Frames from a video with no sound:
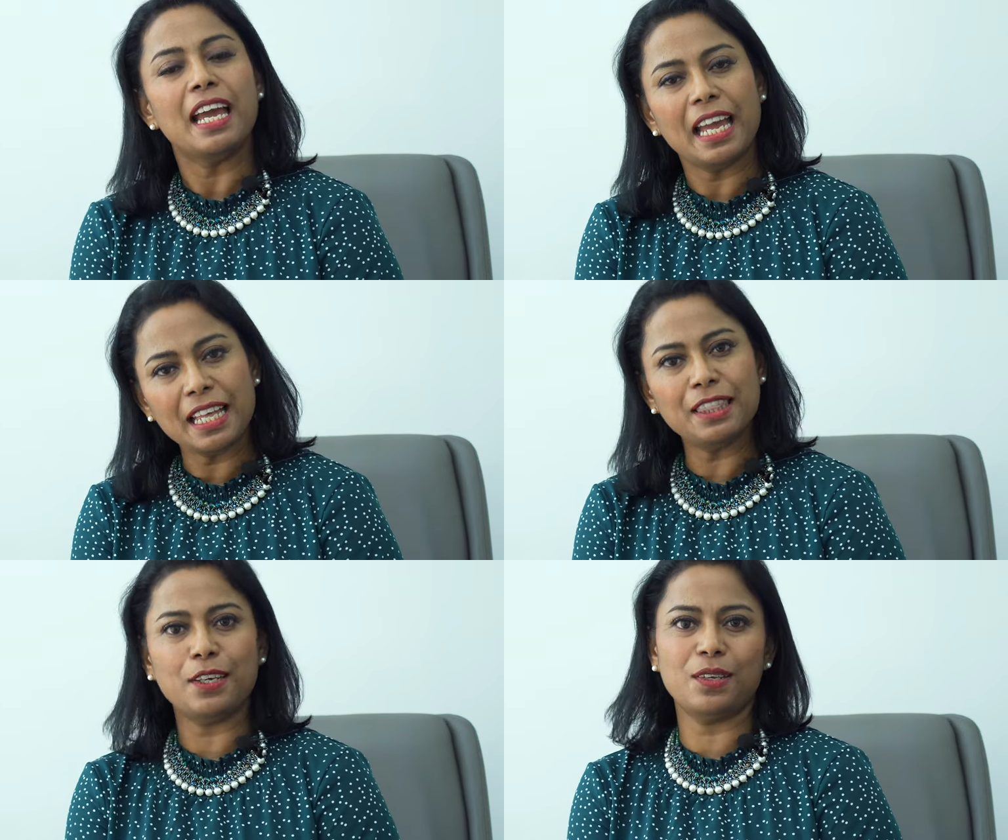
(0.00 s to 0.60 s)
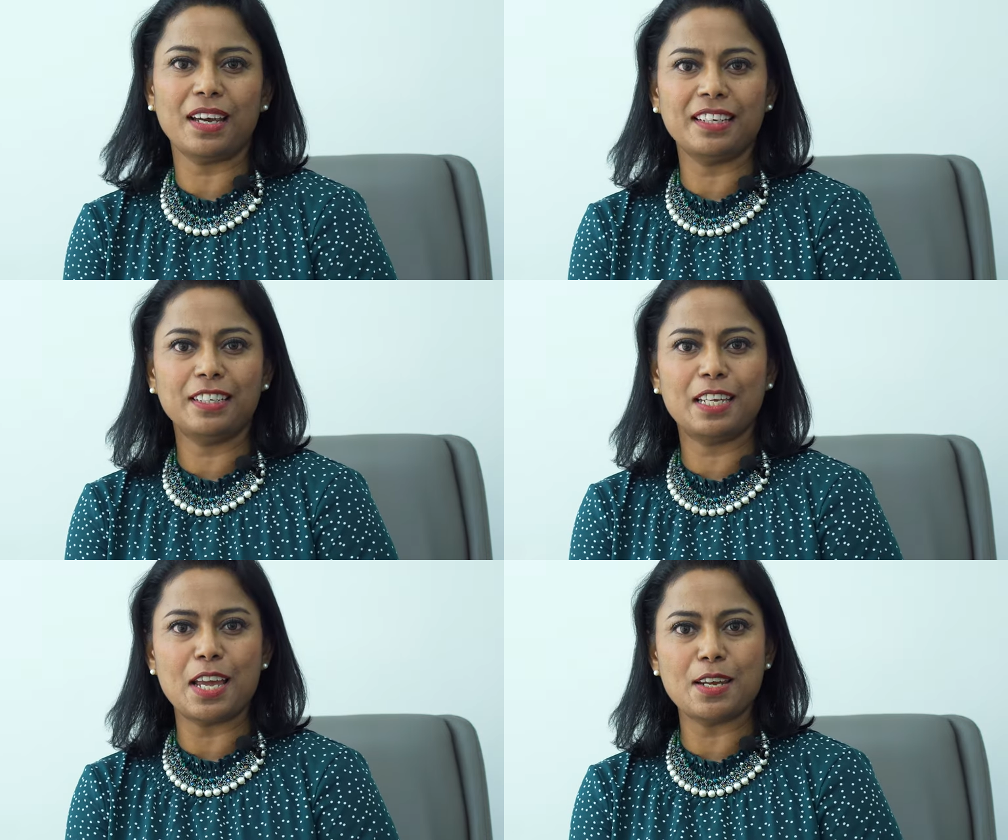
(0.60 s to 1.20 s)
in the
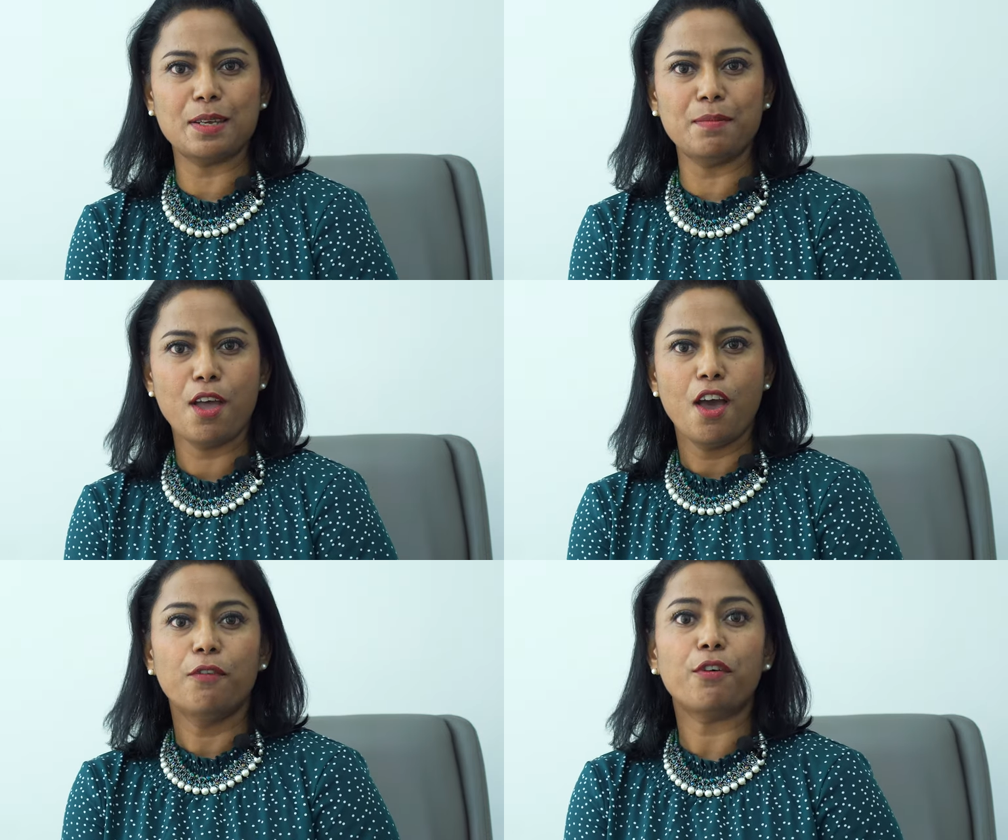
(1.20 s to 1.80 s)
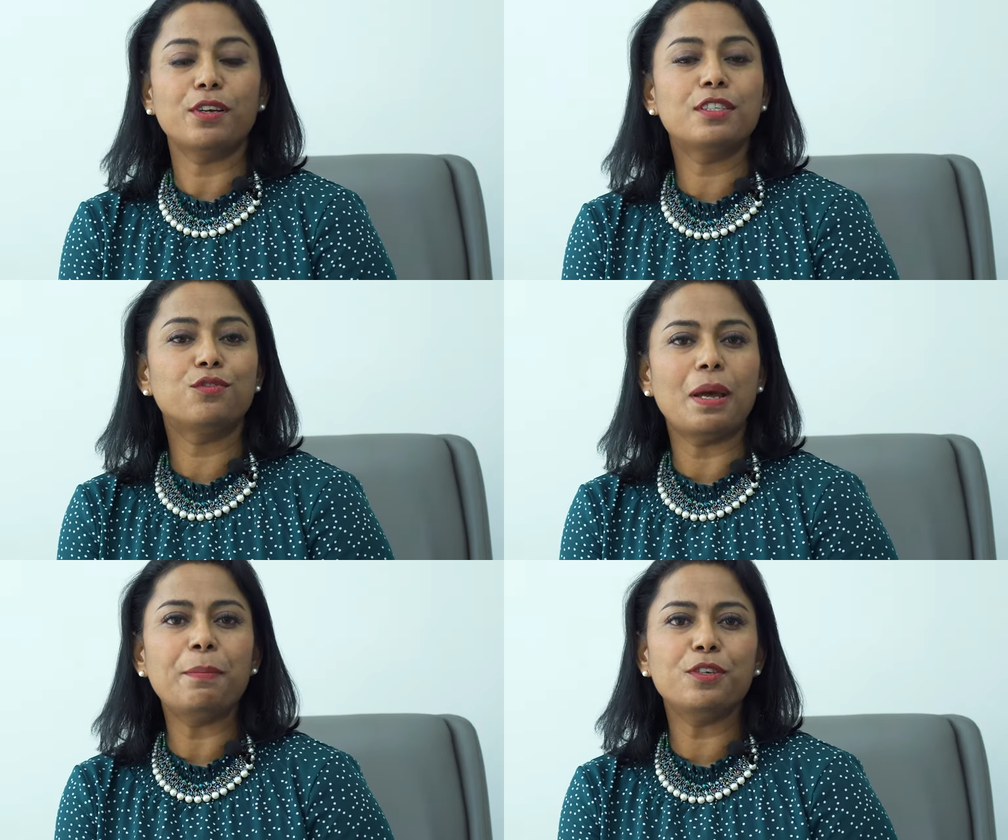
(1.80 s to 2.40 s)
United Kingdom for its
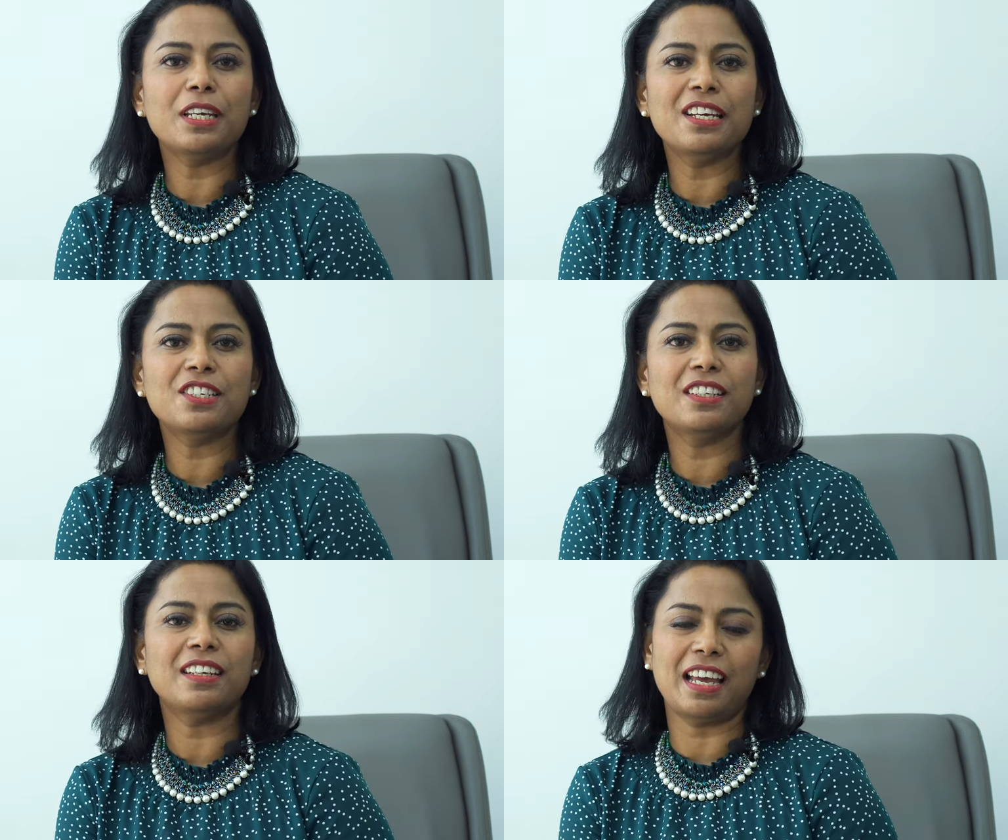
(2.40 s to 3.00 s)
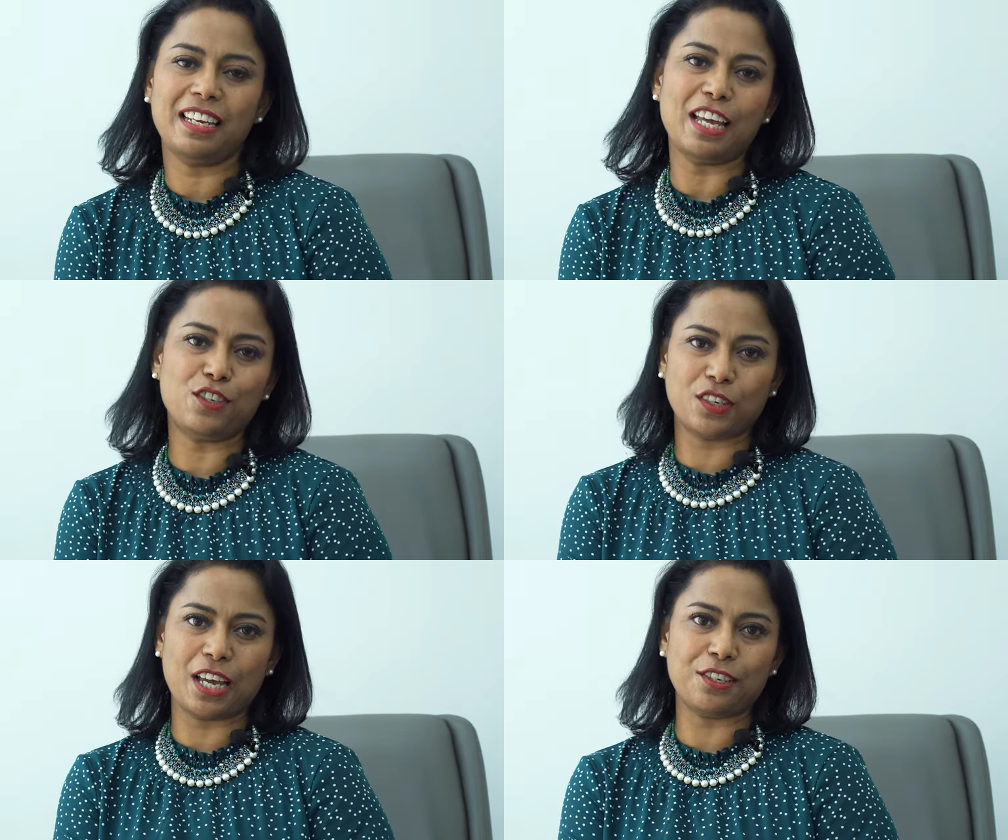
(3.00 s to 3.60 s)
reputation and
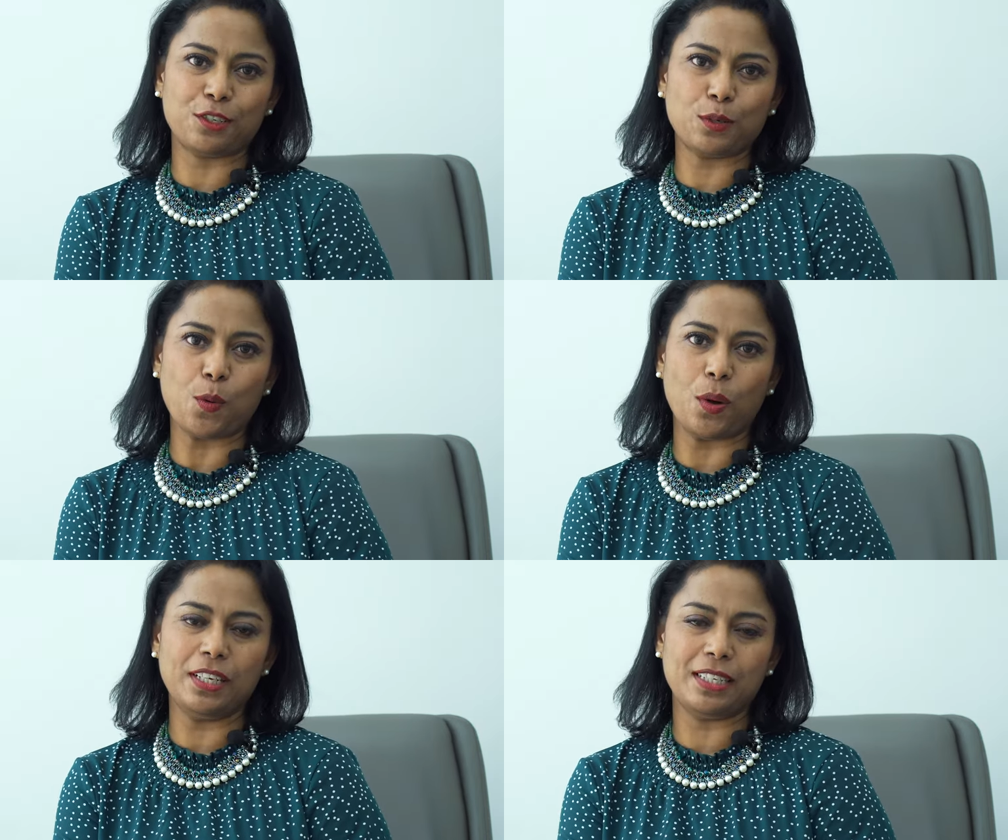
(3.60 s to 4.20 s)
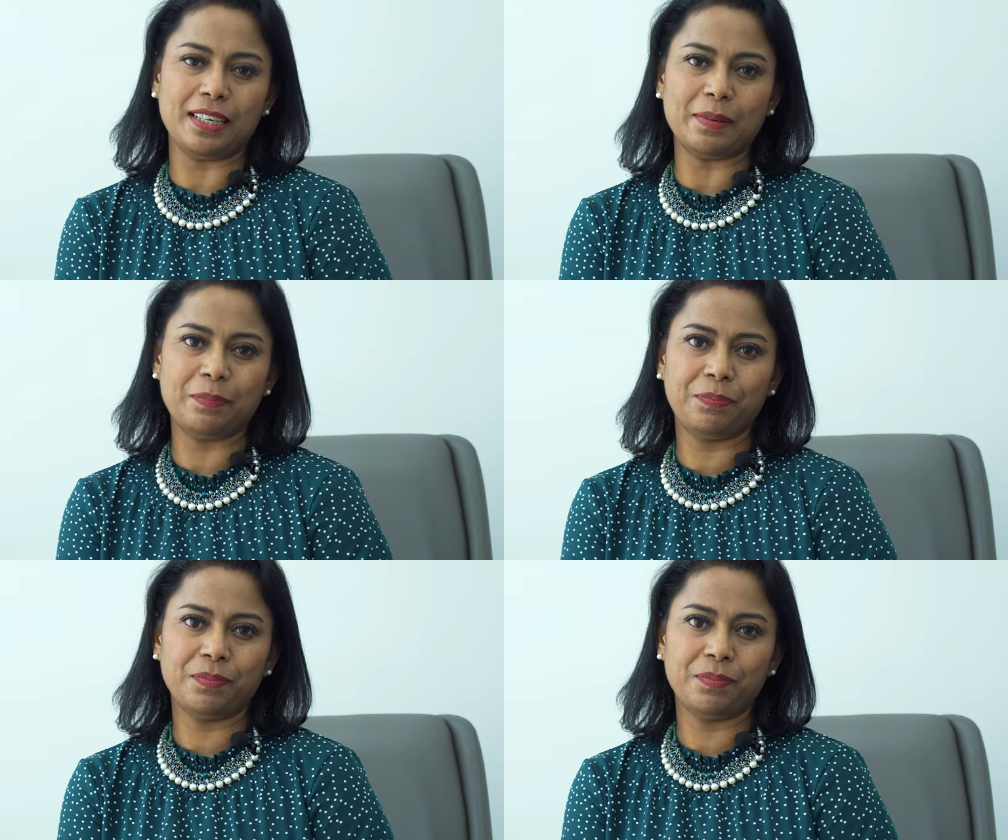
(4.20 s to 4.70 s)
educational quality.